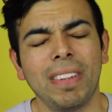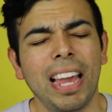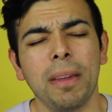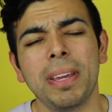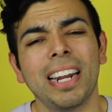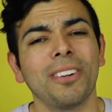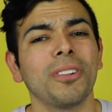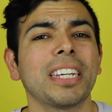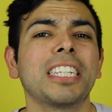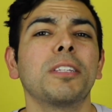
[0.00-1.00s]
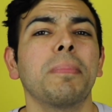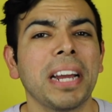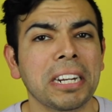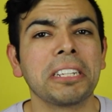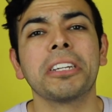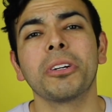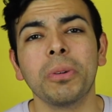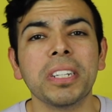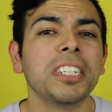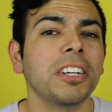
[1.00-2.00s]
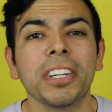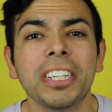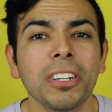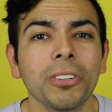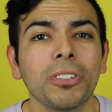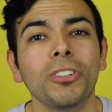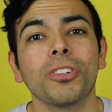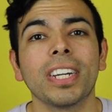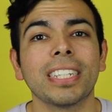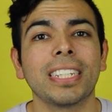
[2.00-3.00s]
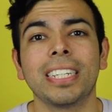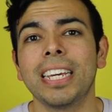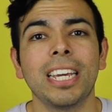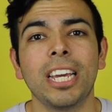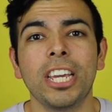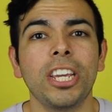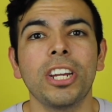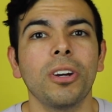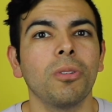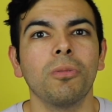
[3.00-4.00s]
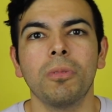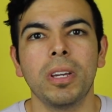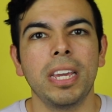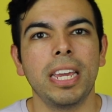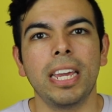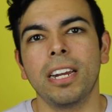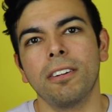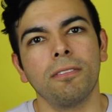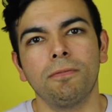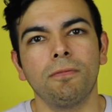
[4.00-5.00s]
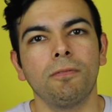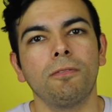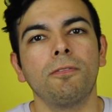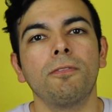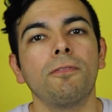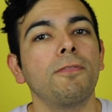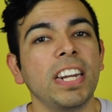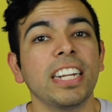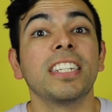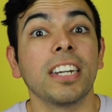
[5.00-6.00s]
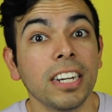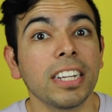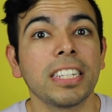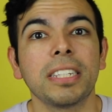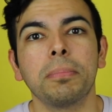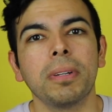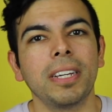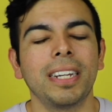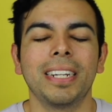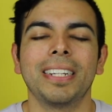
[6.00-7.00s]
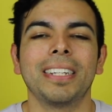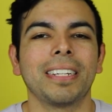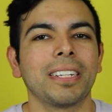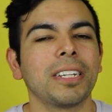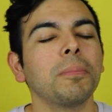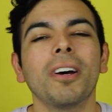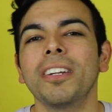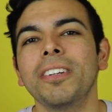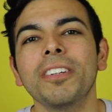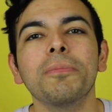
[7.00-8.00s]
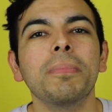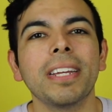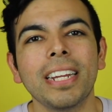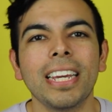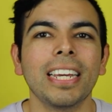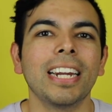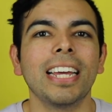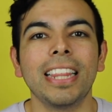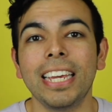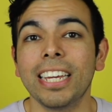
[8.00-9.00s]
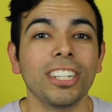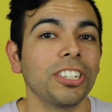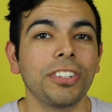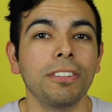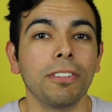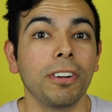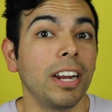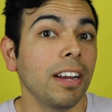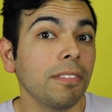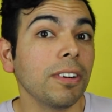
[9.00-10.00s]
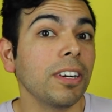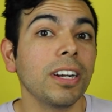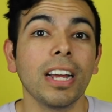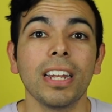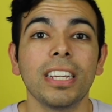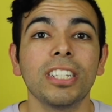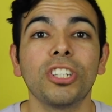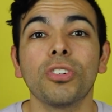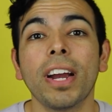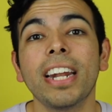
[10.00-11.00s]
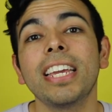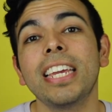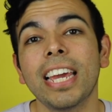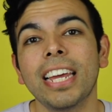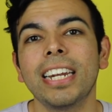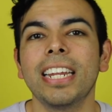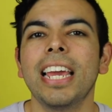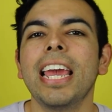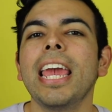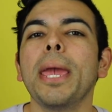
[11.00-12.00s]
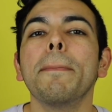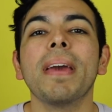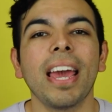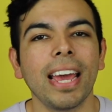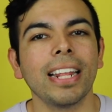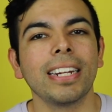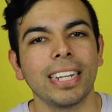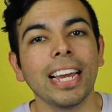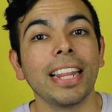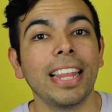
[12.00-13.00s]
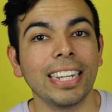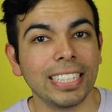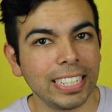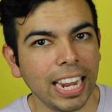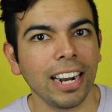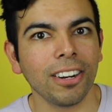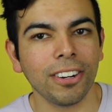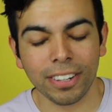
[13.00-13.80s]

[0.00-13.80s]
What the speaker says: I mean, I don't expect Quentin Tarantino to dress, you know, in a fitted tux, but come on dude, you've been in the industry forever. At least try to get a pant that's tailored.